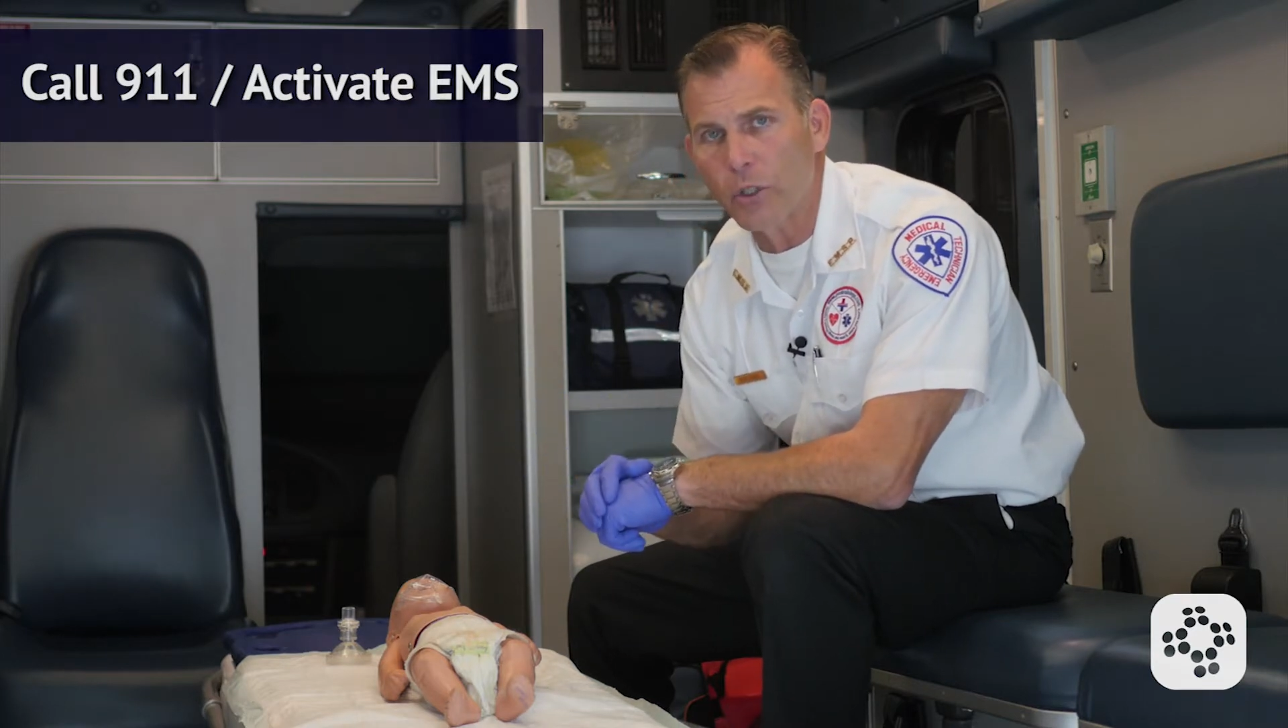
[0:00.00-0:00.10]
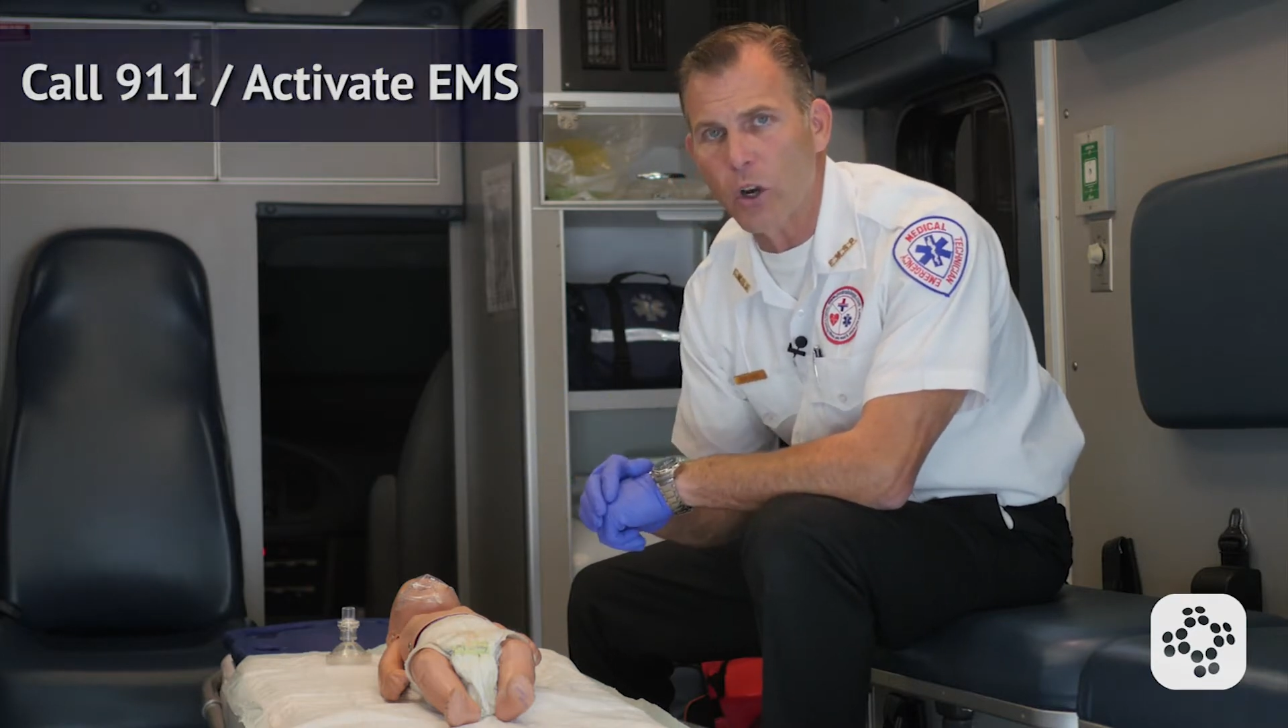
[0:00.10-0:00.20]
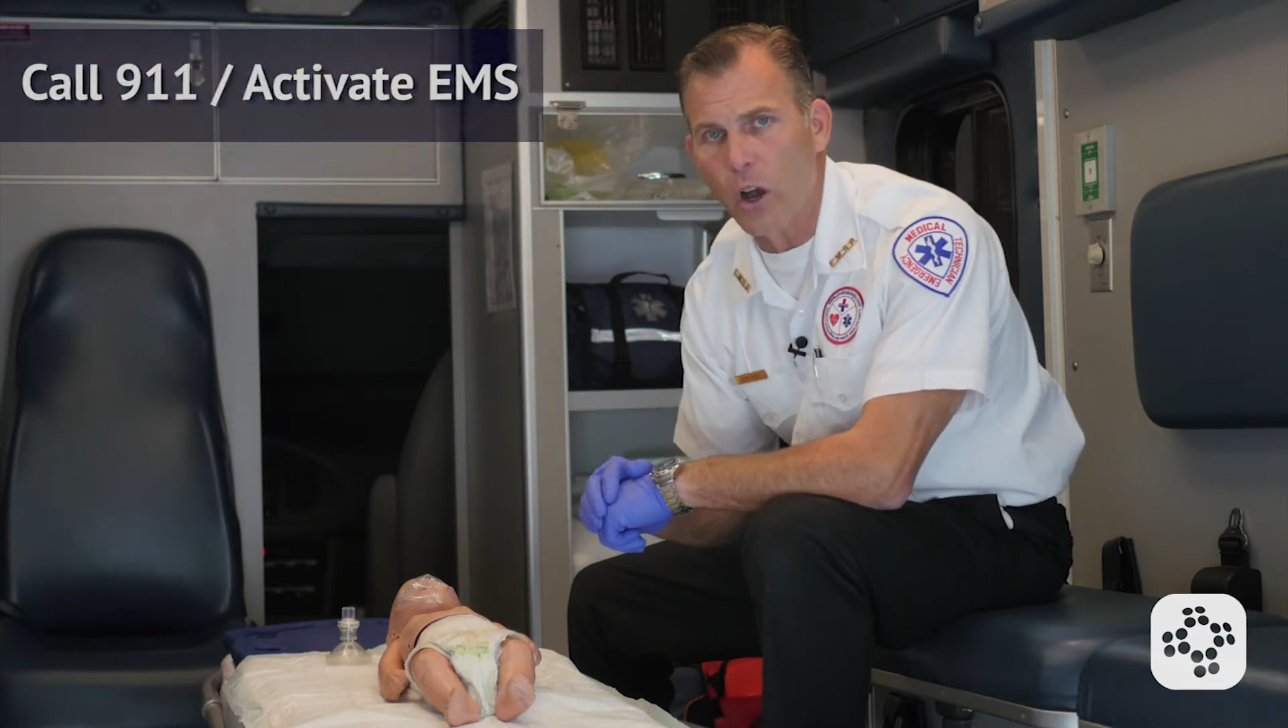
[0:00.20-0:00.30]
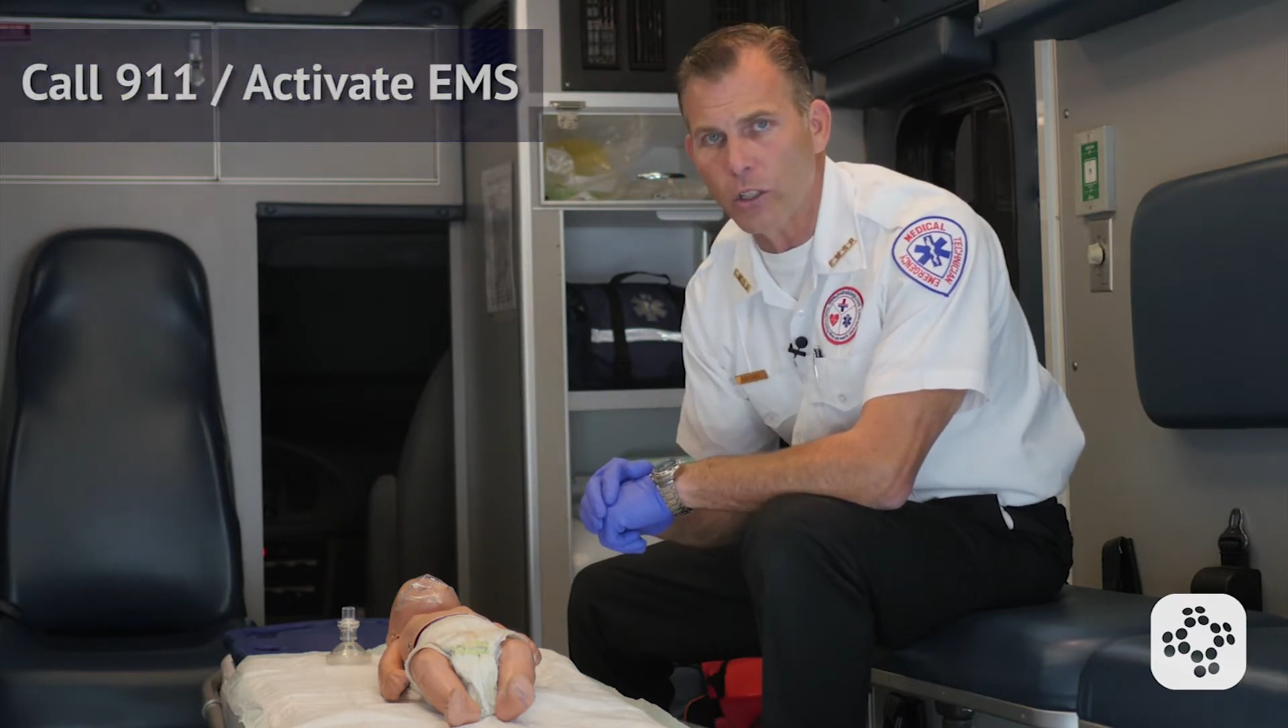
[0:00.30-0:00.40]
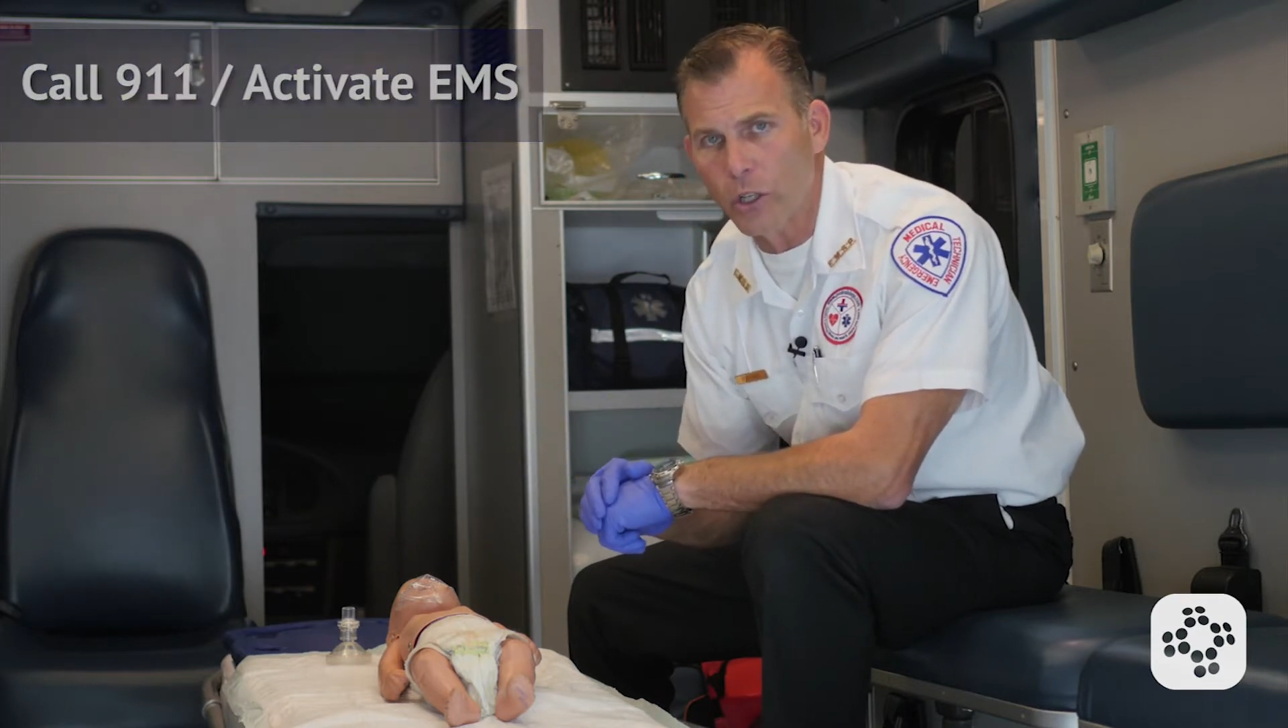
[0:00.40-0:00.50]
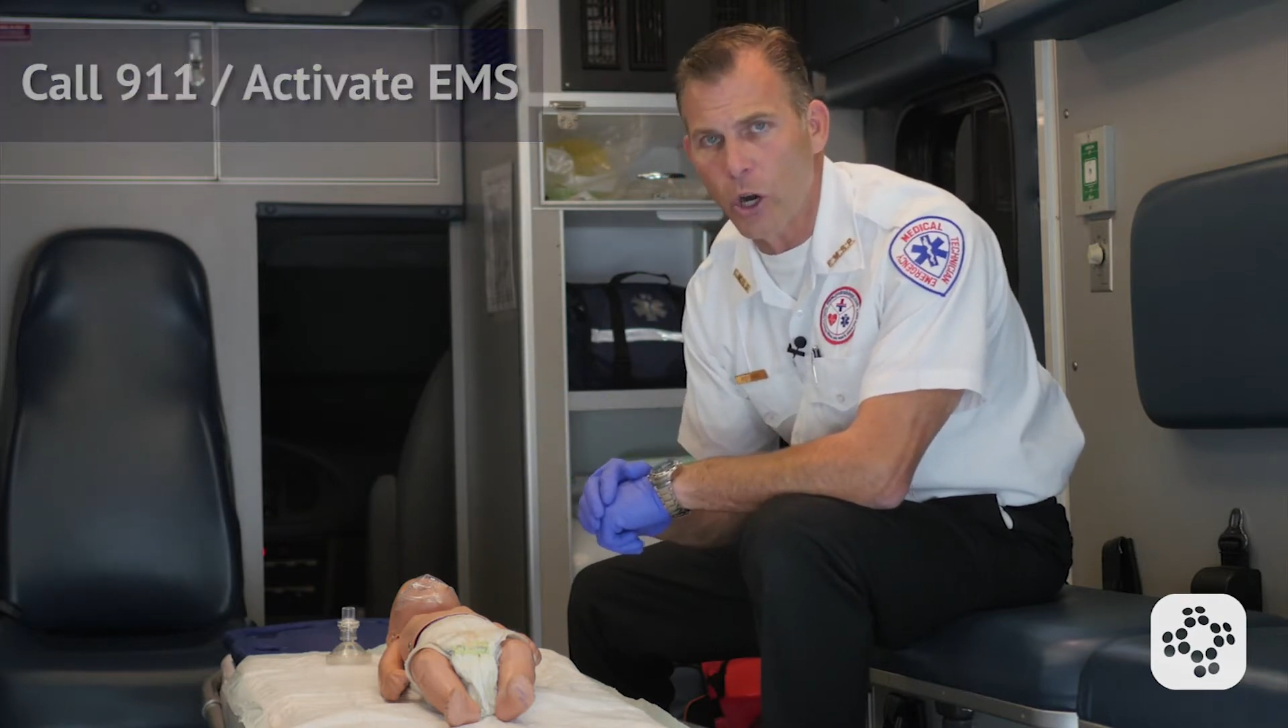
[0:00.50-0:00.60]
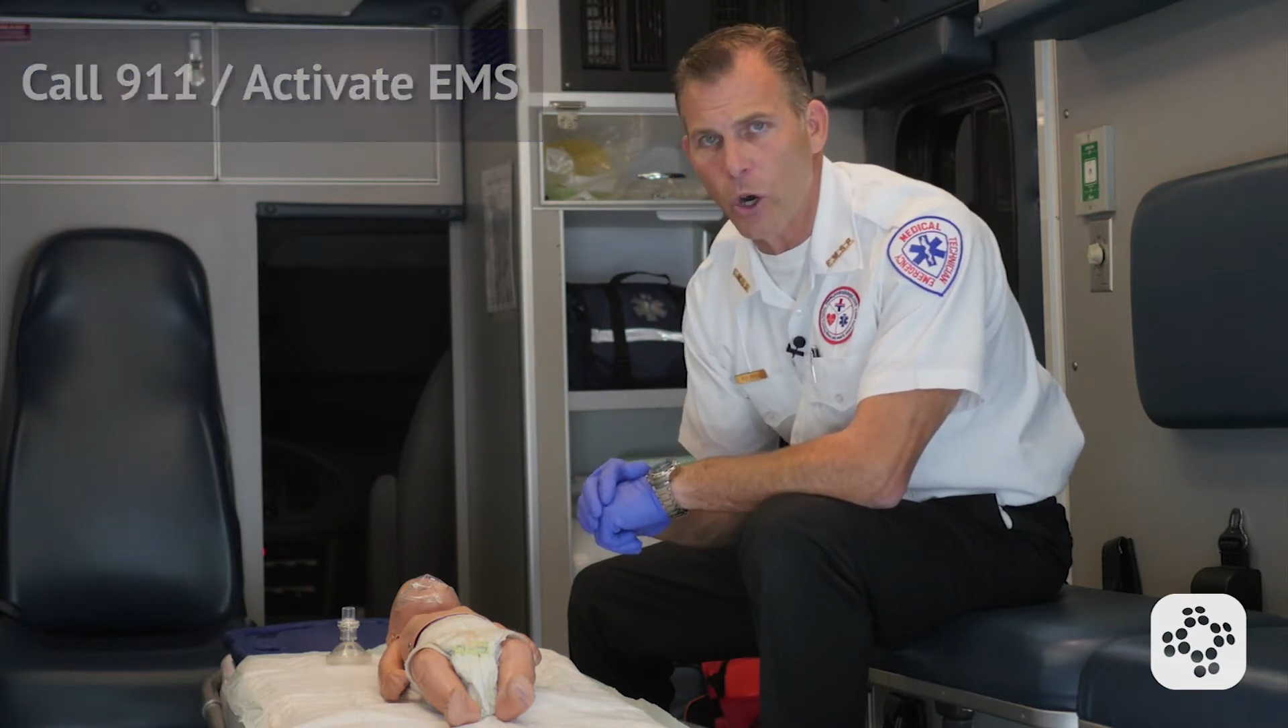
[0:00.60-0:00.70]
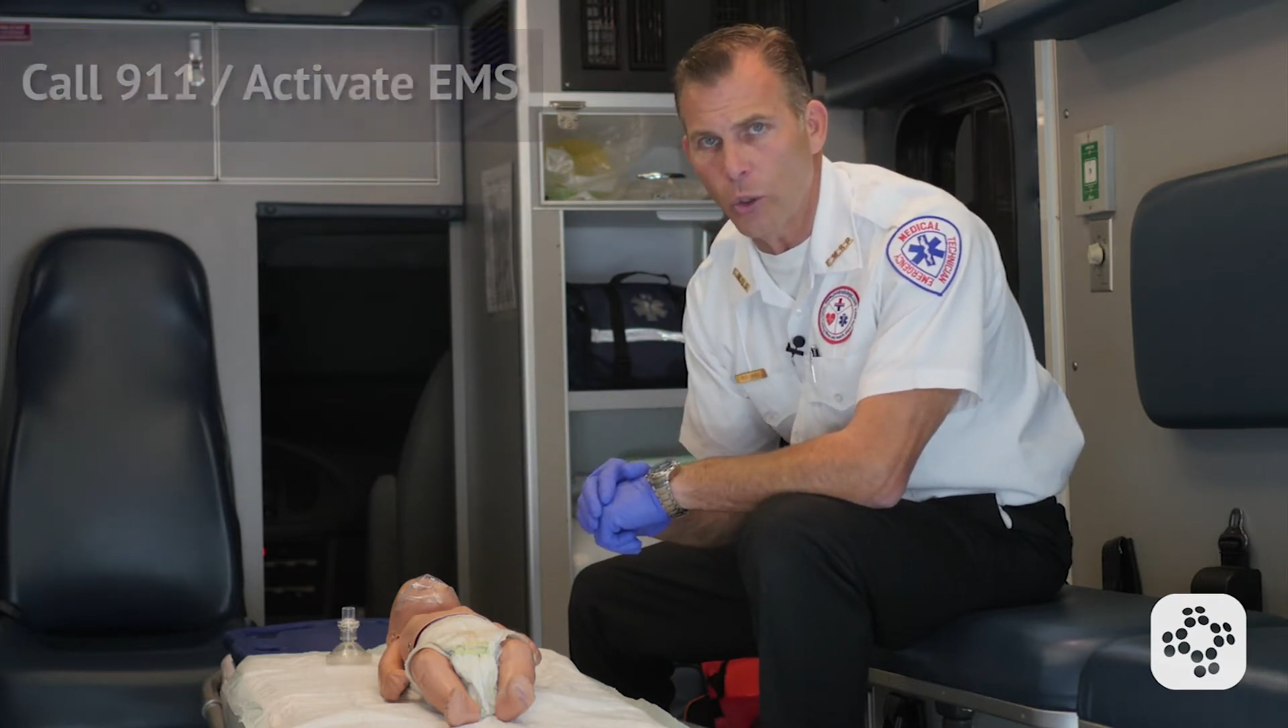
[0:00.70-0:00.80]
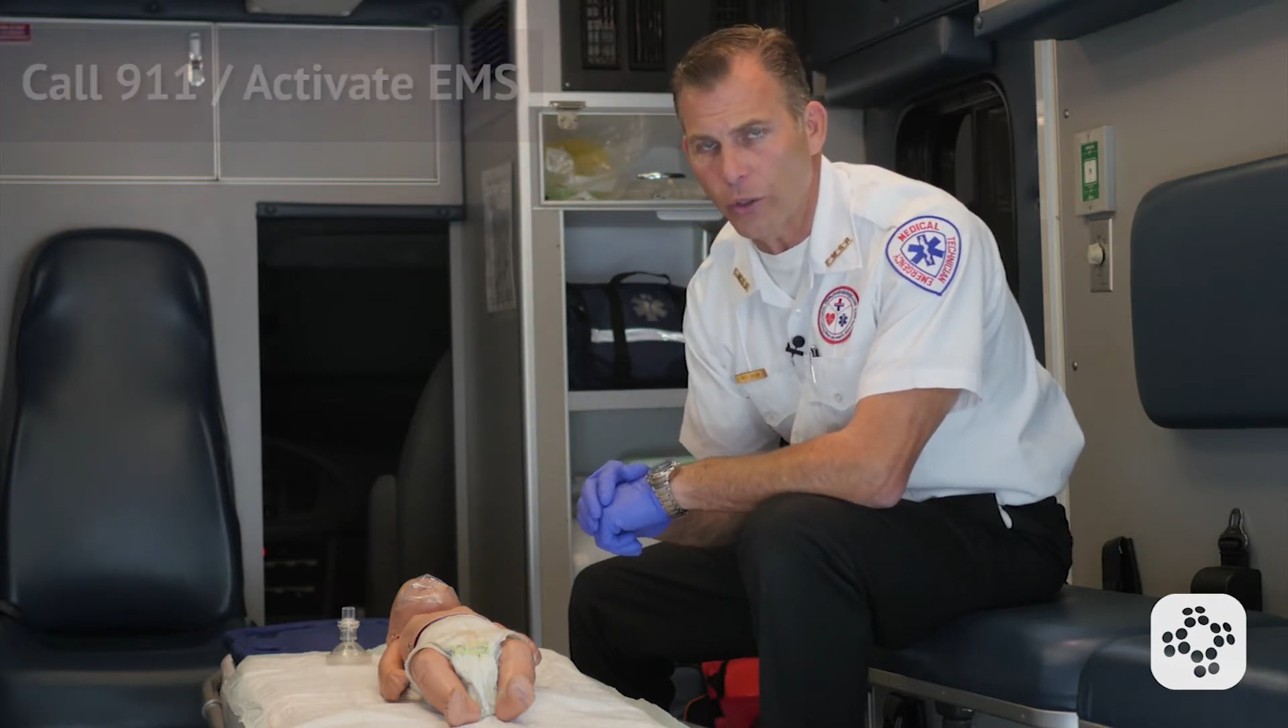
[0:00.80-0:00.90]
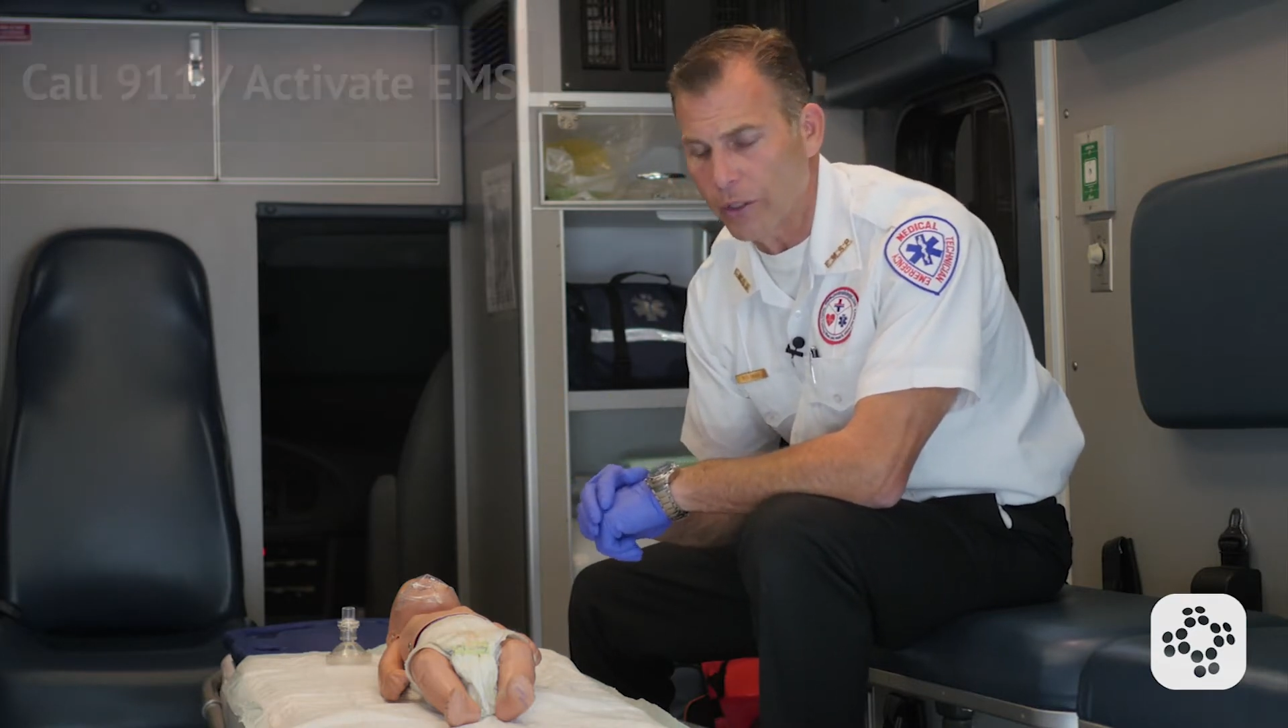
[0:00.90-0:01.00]
to call a
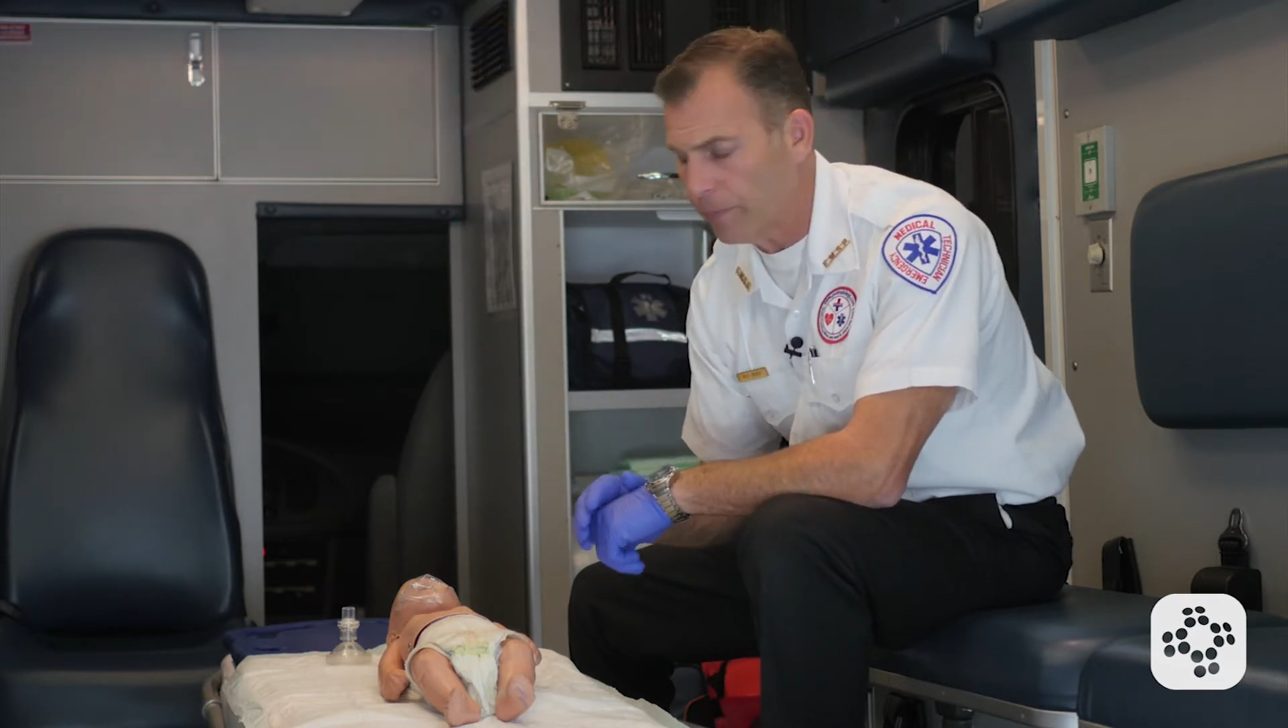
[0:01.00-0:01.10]
code.